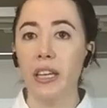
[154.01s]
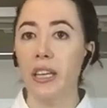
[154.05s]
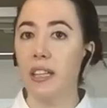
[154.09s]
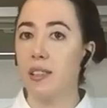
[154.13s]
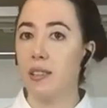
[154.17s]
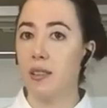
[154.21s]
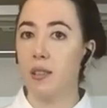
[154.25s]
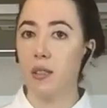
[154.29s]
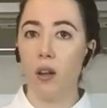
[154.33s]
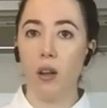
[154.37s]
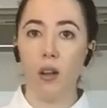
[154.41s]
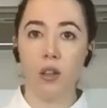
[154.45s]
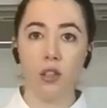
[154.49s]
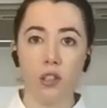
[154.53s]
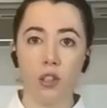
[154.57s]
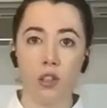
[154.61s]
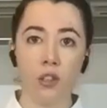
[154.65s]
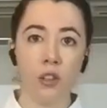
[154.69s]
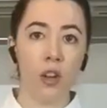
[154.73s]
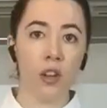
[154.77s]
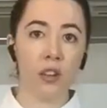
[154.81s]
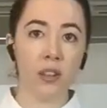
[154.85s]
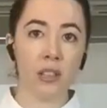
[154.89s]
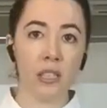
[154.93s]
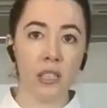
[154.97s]
It's also
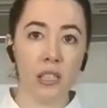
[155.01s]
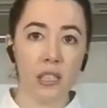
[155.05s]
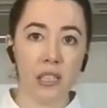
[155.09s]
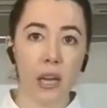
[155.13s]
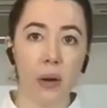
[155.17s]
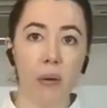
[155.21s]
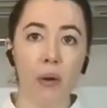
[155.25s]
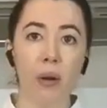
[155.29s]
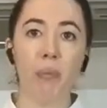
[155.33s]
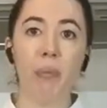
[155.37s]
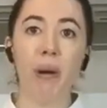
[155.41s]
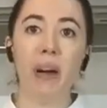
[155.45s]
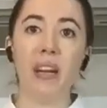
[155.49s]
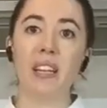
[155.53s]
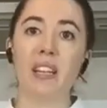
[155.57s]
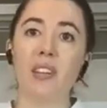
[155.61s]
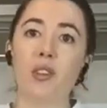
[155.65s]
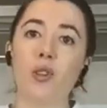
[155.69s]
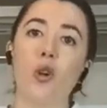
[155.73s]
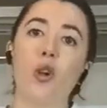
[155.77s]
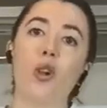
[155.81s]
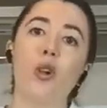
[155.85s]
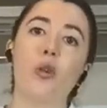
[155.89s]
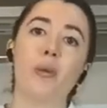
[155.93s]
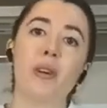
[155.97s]
not necessary, but
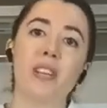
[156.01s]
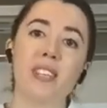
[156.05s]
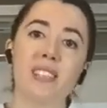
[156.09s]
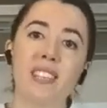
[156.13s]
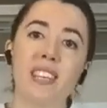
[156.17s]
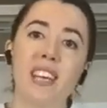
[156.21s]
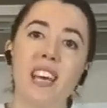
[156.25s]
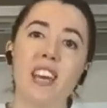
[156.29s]
it always